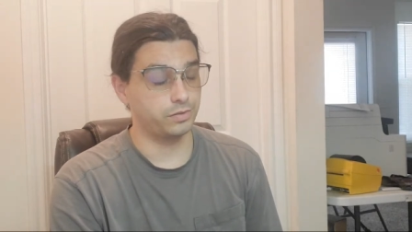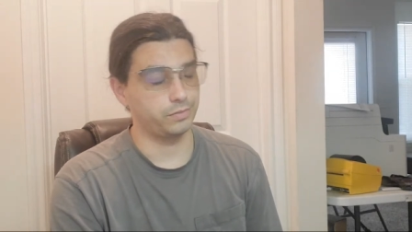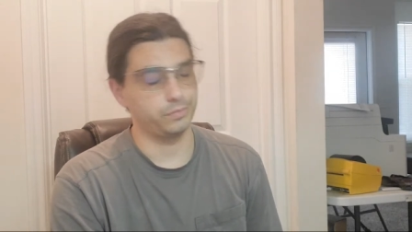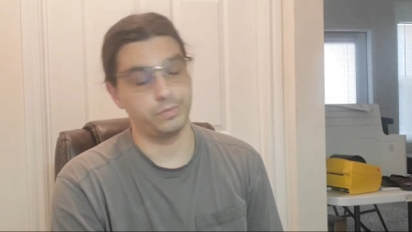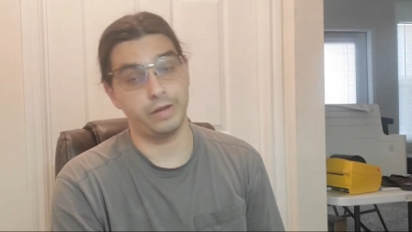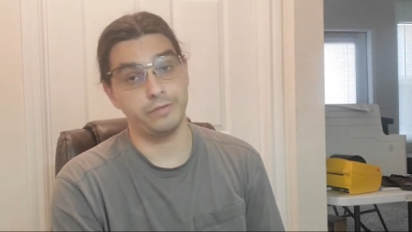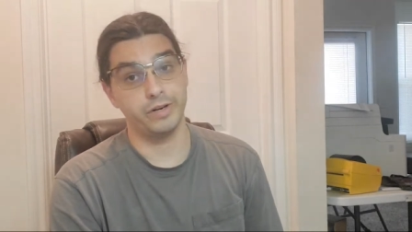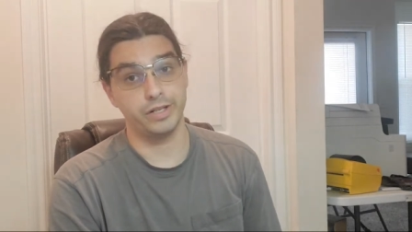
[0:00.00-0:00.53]

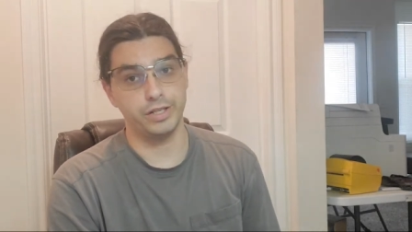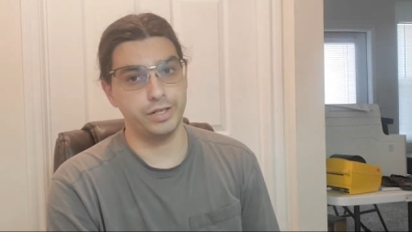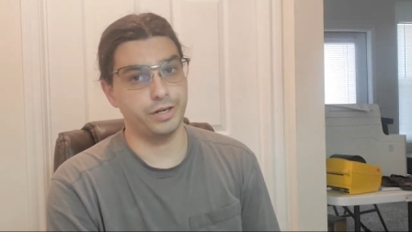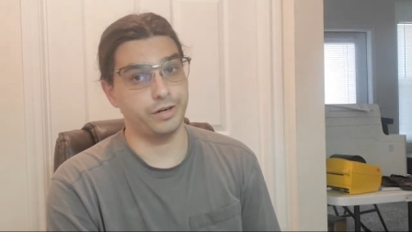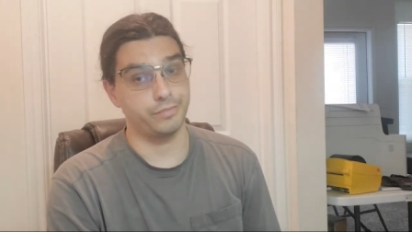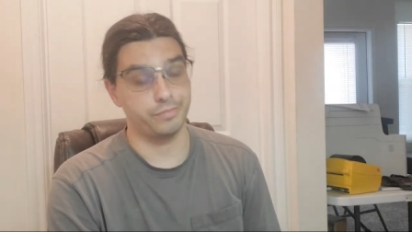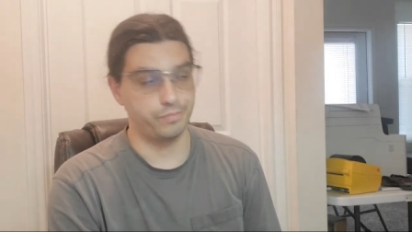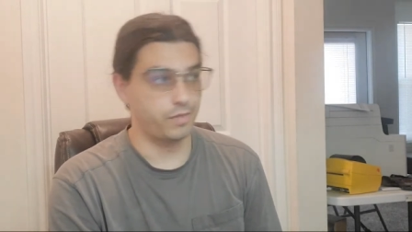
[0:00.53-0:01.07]
Not even a
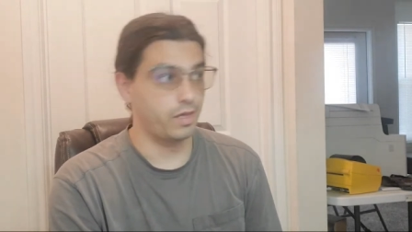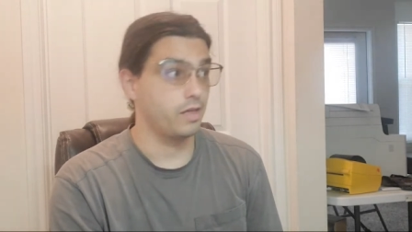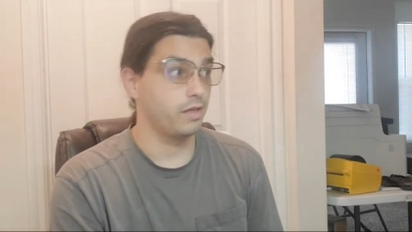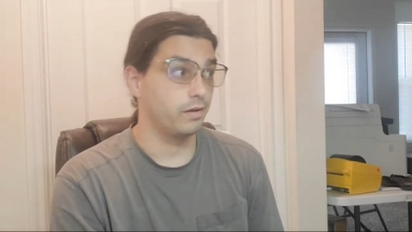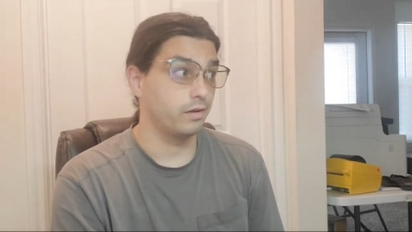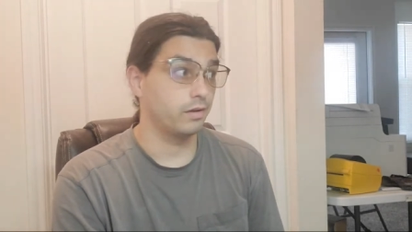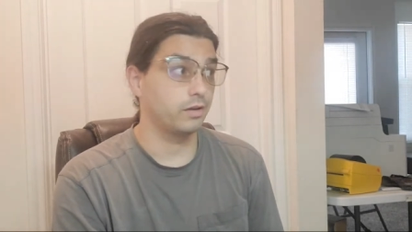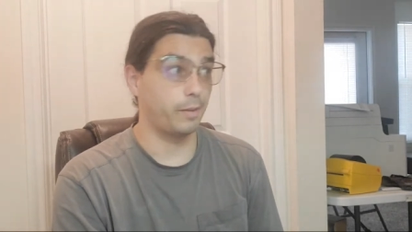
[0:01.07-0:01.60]
year,
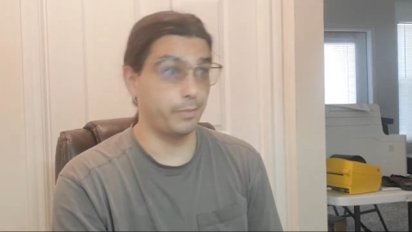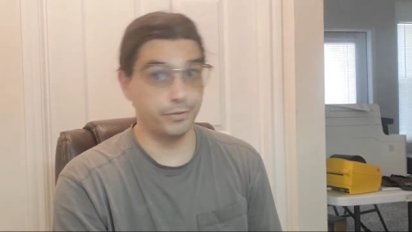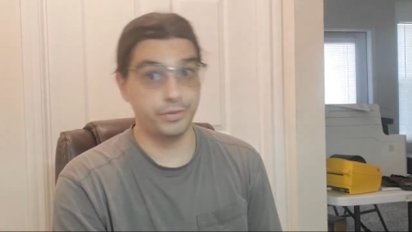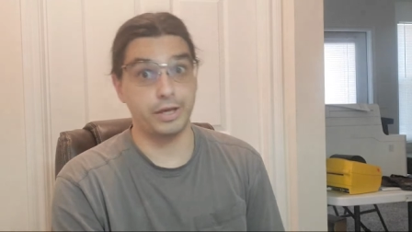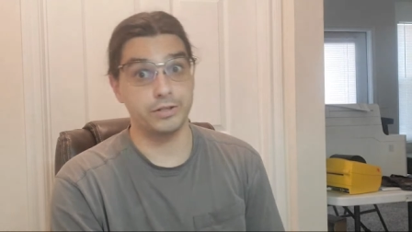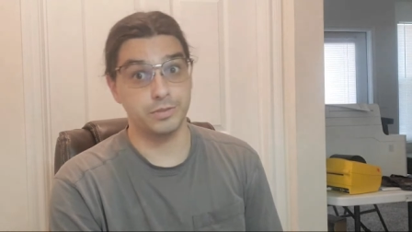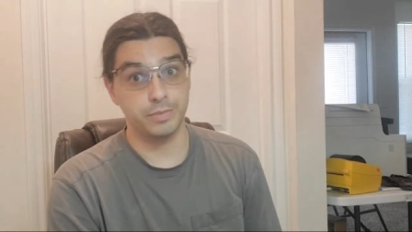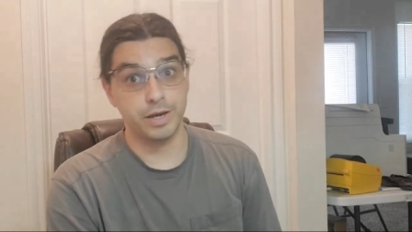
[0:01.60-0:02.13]
a couple
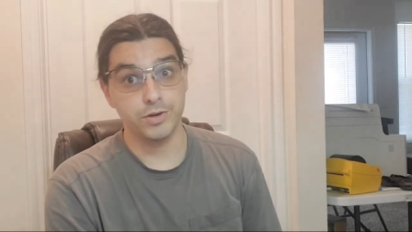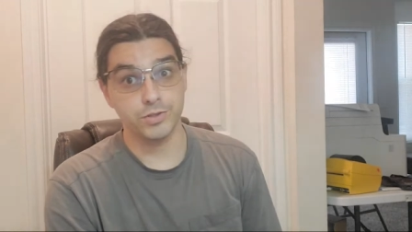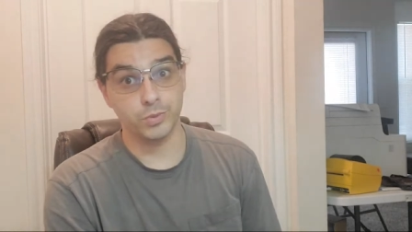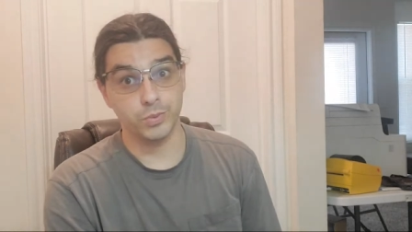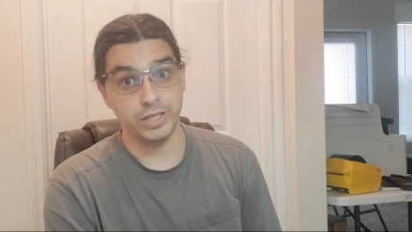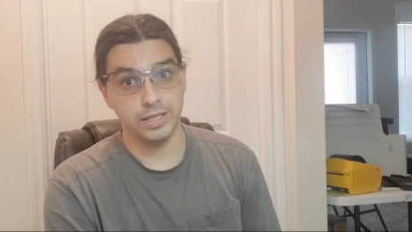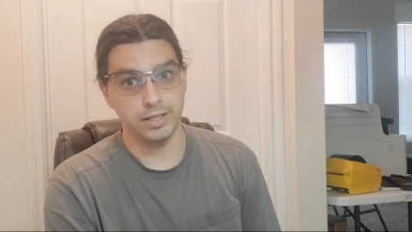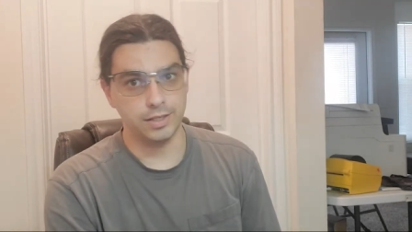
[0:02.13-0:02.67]
thousand miles a
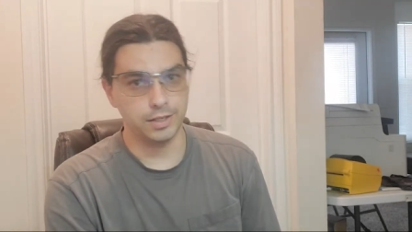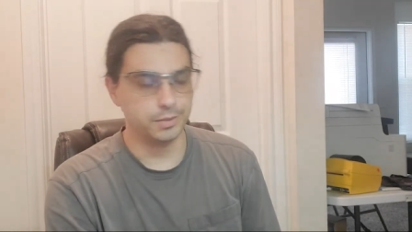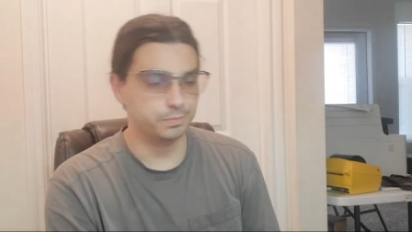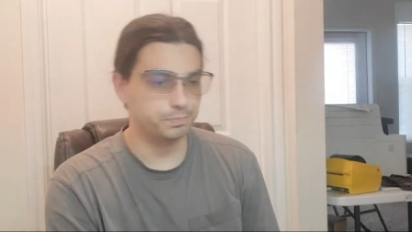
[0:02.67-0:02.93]
week.